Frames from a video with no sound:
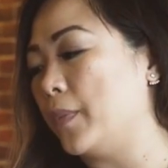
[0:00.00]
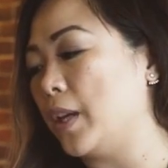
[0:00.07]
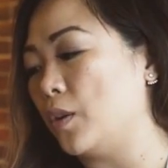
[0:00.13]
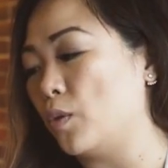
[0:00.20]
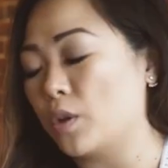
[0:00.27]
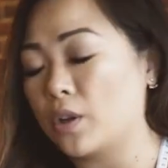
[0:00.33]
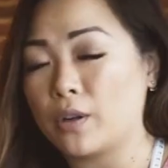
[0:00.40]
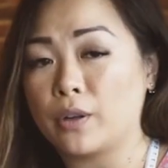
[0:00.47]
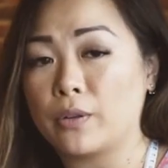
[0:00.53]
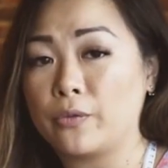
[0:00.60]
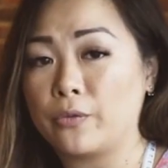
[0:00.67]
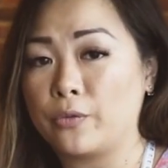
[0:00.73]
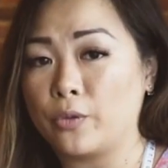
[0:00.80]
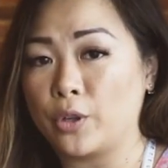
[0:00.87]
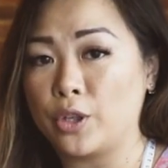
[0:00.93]
in
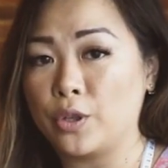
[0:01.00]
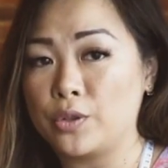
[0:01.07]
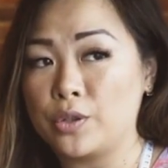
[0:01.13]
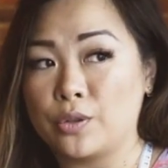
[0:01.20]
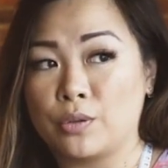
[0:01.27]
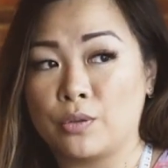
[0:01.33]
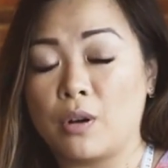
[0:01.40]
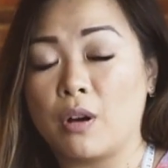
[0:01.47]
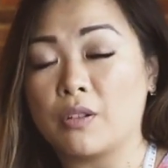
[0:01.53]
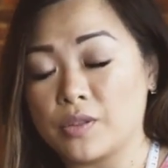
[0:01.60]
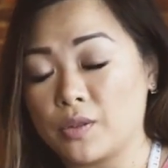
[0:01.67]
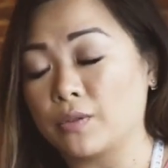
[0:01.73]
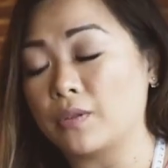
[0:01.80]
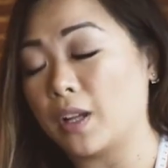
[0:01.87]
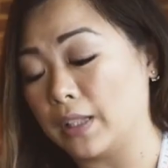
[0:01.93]
order for you to
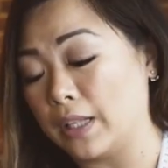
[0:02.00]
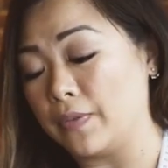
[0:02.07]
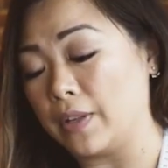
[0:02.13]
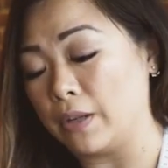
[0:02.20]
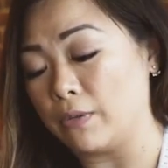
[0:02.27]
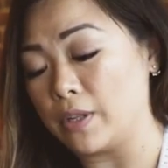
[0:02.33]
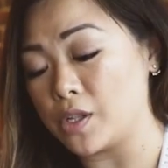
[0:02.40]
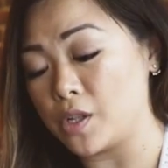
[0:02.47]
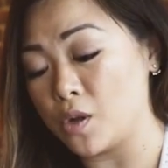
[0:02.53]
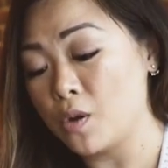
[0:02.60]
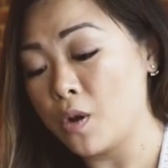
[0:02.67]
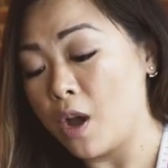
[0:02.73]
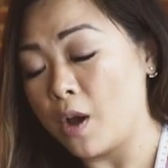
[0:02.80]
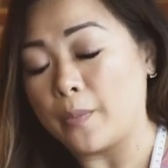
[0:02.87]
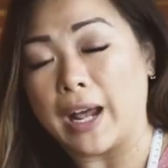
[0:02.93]
also not leave any
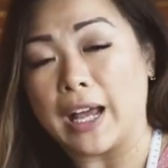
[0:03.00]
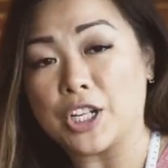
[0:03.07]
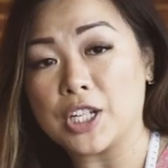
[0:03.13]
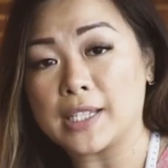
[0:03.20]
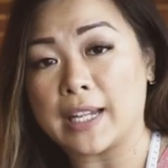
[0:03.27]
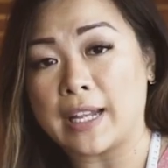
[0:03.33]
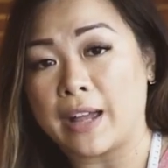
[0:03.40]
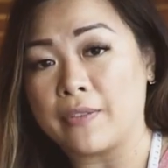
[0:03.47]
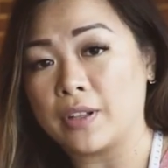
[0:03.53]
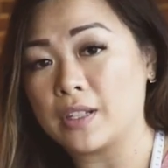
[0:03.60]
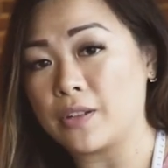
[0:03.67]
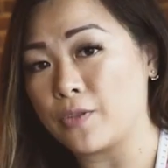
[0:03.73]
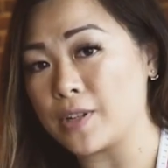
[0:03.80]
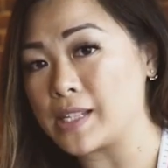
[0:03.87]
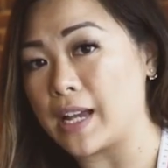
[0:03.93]
residue. But I just like having
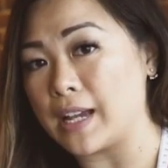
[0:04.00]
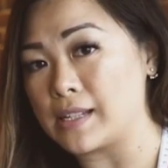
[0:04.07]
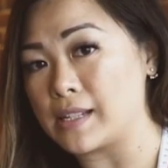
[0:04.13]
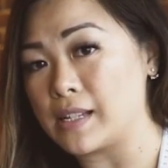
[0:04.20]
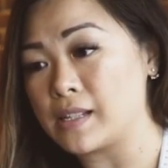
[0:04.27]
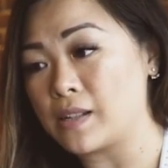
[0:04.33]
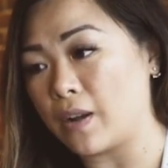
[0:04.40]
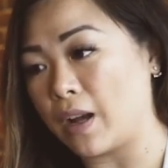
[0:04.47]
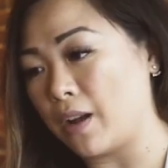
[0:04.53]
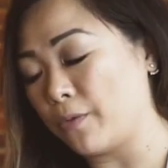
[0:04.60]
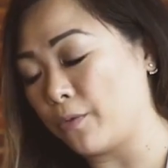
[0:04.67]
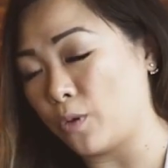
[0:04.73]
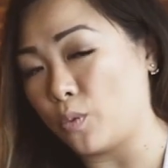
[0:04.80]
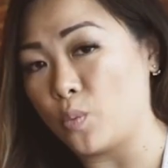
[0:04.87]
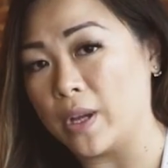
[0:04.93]
different sizes
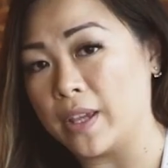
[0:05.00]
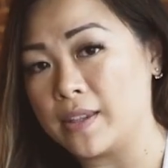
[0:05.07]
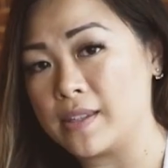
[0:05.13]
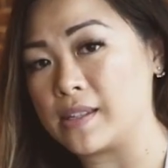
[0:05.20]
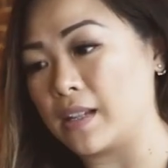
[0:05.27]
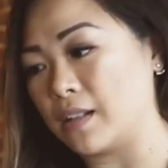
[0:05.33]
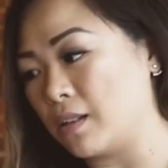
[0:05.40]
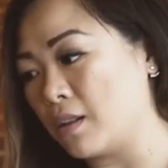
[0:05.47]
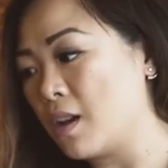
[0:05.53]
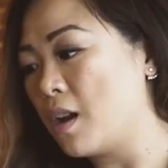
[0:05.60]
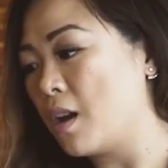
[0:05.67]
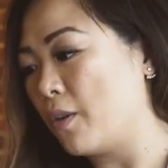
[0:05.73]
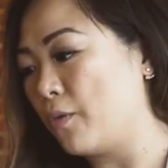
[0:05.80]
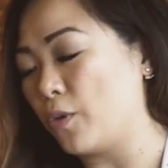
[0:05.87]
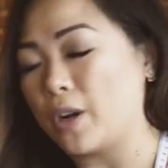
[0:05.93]
for widths and
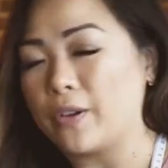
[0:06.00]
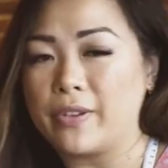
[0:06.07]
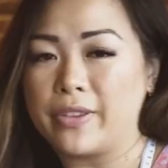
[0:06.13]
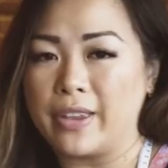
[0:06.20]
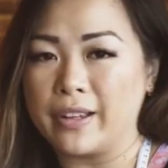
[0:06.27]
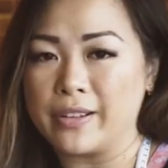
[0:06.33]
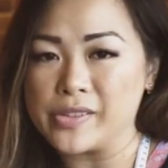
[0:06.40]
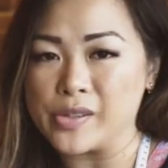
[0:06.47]
for everything.